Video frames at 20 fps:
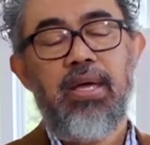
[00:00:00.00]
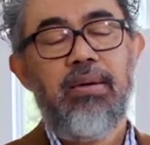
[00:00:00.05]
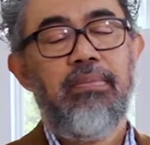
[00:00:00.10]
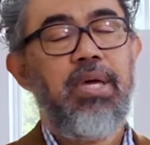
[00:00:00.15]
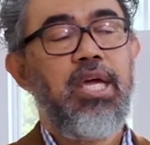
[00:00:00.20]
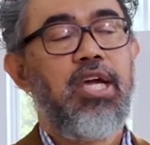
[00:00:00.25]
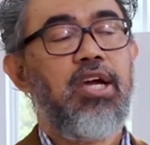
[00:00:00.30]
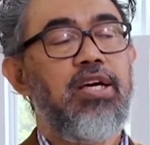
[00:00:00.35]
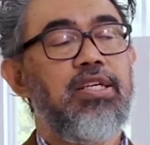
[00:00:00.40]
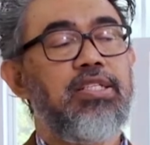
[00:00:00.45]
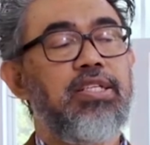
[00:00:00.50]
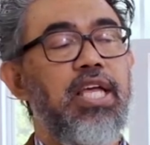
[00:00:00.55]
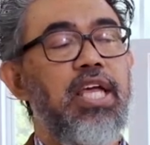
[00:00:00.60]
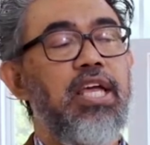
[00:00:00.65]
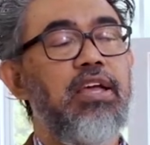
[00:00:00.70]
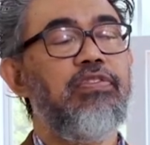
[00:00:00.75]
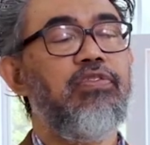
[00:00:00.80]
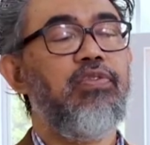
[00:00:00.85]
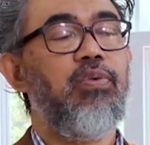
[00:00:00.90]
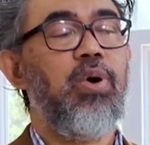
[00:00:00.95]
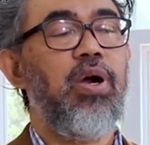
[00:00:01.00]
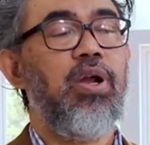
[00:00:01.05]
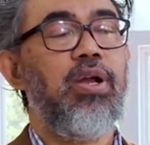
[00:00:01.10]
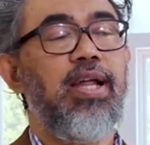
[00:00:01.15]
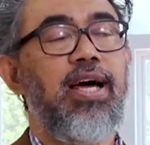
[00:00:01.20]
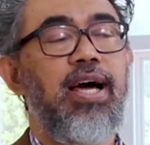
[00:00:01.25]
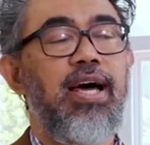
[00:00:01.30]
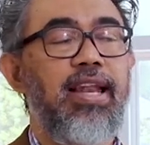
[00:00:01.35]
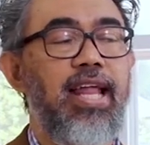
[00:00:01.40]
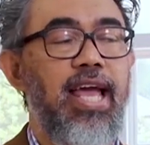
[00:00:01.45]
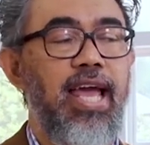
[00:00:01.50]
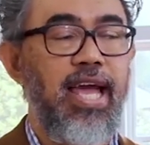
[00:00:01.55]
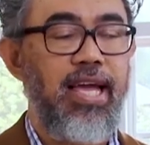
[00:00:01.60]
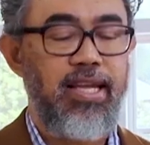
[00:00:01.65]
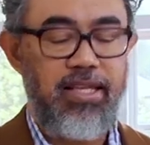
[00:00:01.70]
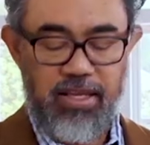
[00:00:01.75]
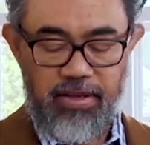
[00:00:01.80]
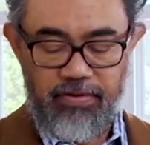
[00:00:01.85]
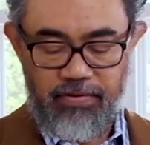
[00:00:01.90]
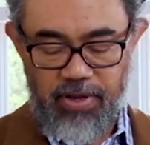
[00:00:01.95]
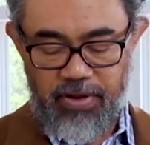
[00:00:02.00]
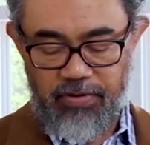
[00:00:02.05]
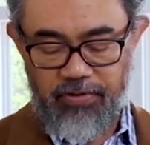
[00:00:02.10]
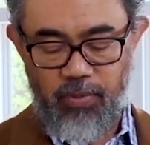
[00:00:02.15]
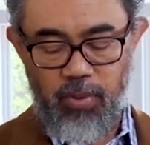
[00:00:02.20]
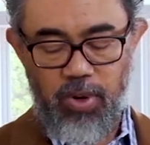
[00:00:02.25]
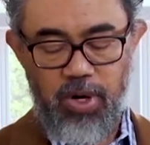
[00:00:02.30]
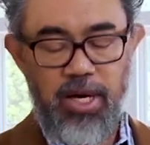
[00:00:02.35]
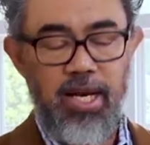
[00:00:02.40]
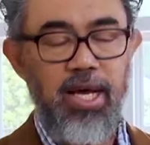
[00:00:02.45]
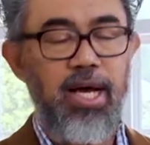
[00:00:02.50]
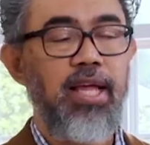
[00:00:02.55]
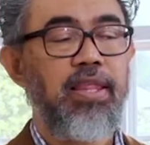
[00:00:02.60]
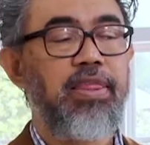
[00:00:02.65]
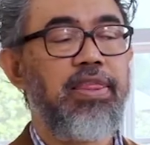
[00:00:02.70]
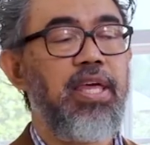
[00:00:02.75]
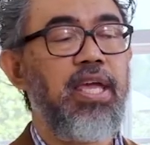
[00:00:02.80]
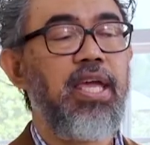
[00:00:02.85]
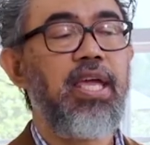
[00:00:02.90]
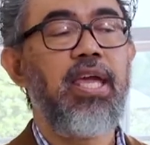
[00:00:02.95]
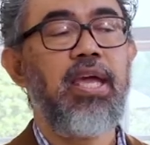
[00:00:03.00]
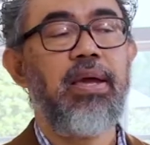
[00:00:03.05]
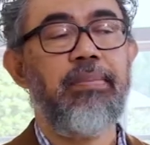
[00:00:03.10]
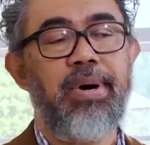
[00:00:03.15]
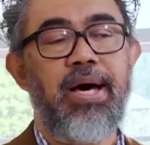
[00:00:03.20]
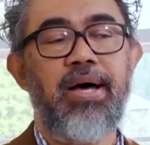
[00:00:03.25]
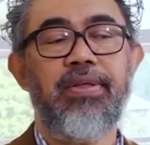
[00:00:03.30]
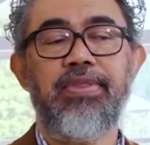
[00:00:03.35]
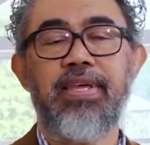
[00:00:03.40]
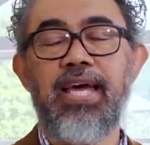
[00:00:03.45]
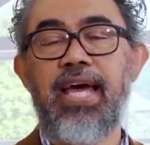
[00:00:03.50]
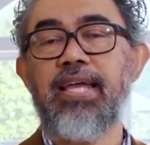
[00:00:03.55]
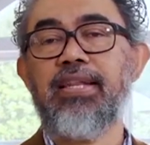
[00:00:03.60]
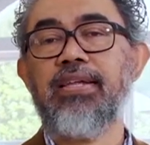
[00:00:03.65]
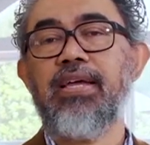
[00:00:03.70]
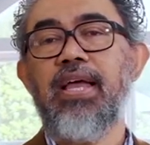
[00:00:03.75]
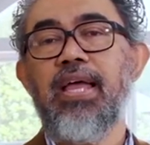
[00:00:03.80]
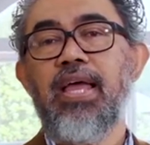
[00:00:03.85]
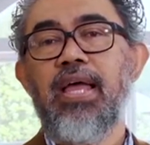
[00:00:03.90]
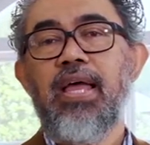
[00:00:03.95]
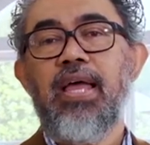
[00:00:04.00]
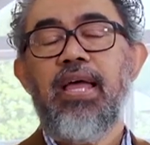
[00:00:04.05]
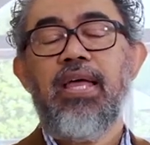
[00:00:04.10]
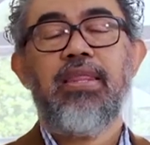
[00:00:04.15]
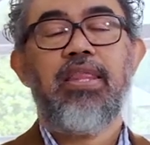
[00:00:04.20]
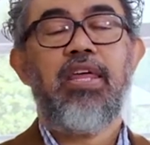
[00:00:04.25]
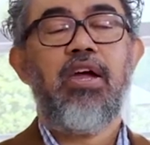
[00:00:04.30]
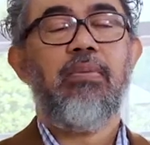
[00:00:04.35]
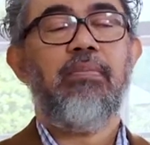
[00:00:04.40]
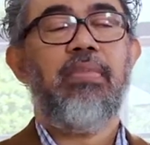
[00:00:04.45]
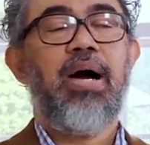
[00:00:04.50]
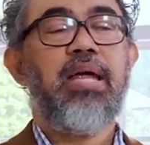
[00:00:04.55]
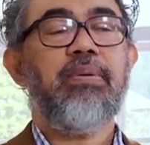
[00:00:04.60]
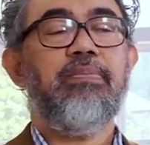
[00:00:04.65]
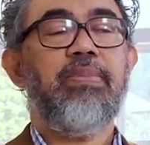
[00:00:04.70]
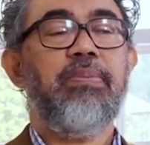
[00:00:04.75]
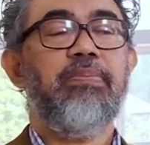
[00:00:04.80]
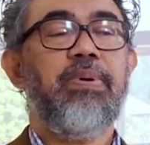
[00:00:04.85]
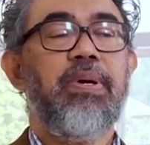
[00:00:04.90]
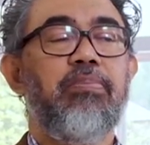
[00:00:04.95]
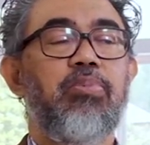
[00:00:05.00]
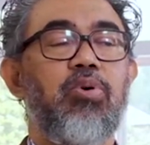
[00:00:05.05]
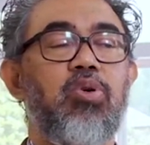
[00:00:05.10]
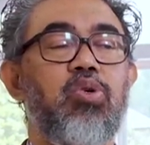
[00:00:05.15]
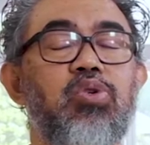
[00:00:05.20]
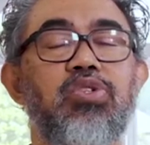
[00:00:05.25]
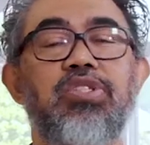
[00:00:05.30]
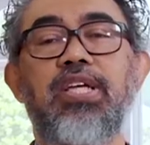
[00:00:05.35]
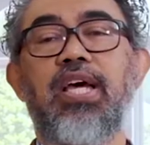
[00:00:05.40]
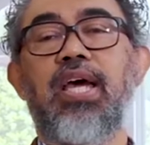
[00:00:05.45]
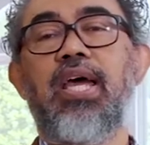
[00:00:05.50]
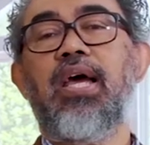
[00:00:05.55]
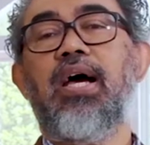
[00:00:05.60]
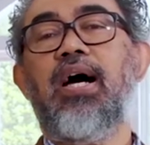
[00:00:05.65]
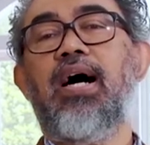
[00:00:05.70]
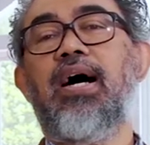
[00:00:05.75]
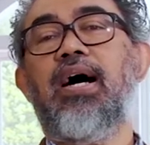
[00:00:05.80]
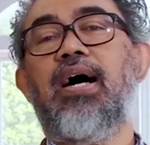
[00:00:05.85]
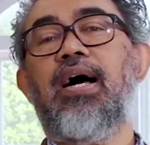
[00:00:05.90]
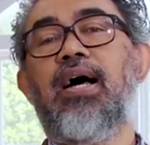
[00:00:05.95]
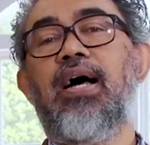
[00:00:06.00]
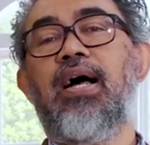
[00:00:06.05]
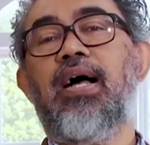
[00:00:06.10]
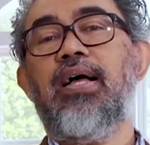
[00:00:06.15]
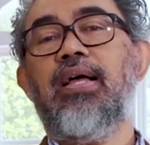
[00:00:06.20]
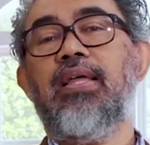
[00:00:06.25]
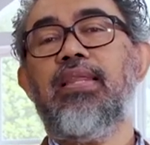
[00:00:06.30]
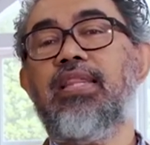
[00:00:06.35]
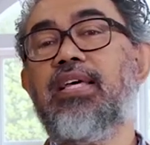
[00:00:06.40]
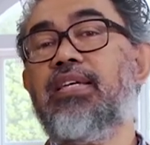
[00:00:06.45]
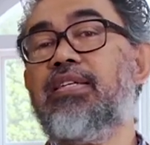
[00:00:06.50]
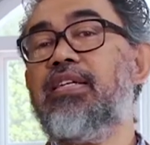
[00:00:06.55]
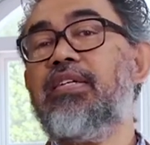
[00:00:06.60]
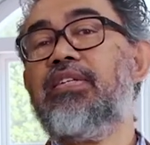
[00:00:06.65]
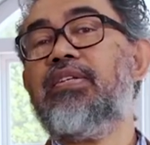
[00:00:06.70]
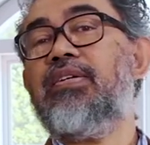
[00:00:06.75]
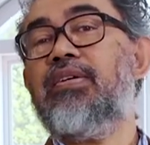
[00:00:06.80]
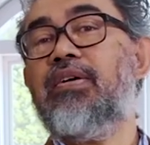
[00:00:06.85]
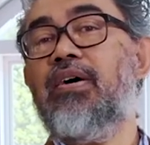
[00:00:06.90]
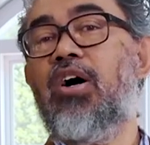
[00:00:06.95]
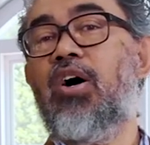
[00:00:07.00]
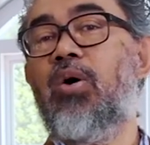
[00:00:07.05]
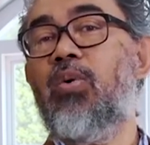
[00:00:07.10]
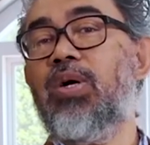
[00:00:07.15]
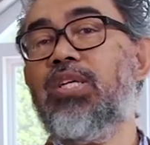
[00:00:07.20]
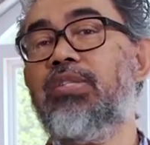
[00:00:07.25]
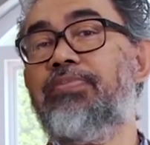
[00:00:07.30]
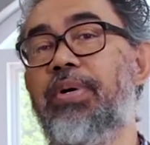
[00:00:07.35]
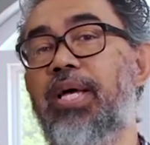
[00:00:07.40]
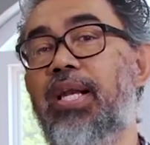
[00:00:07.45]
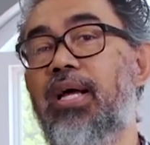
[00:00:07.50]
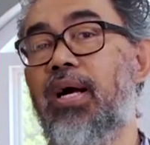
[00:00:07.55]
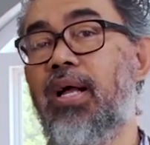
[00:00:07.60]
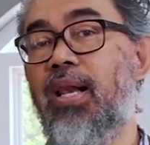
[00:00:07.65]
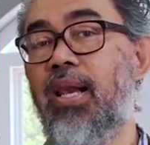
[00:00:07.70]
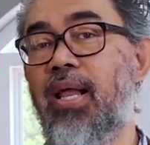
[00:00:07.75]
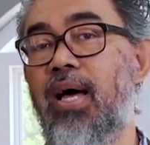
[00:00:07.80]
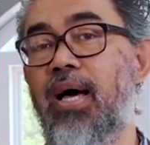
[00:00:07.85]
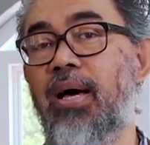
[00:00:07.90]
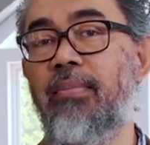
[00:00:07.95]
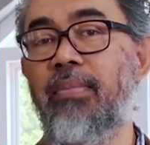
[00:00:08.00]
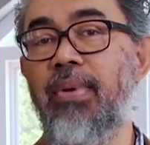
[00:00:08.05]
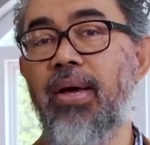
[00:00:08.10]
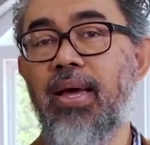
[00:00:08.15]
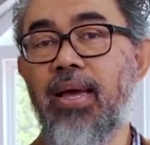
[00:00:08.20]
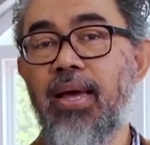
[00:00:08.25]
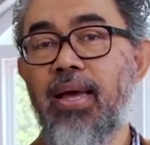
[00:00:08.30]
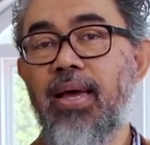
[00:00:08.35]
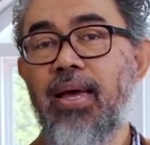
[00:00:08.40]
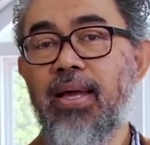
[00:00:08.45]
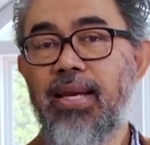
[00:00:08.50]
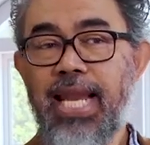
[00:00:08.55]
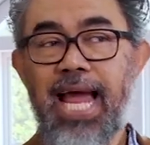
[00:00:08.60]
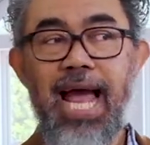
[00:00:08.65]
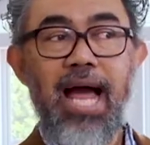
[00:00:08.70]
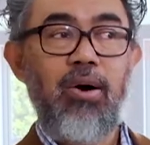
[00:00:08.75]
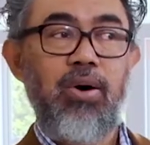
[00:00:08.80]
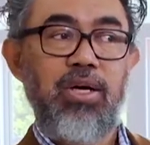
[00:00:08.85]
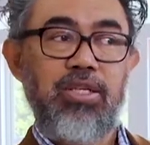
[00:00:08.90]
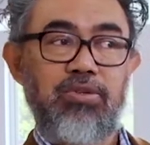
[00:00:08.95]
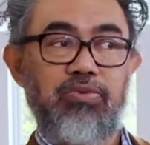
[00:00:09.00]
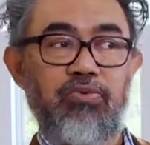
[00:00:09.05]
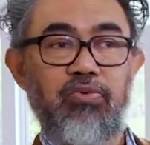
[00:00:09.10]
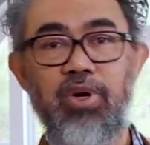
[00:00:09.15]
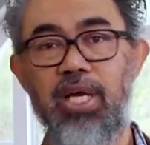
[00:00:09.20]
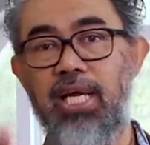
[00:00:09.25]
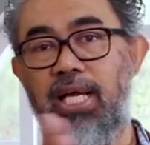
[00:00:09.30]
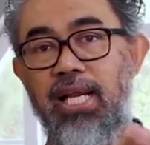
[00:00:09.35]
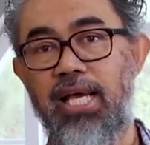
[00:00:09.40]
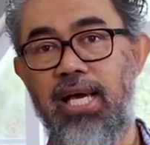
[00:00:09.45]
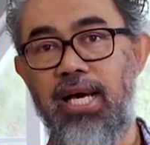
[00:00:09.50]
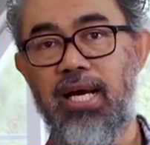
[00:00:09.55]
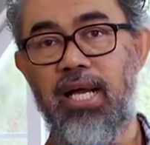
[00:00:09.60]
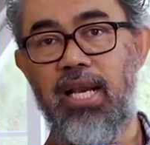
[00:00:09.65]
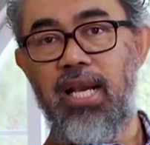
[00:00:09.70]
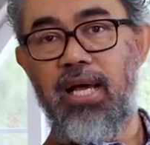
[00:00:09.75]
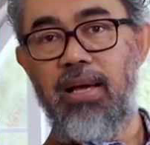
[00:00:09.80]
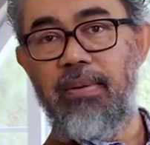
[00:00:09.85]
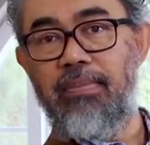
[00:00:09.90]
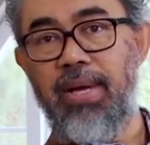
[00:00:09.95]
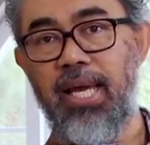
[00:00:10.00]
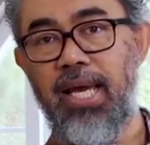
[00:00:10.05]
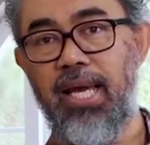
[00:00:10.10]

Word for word: Because if we're not active, if we're not thinking about that, there might be people say, ah, this has always been a club, now it's really a club.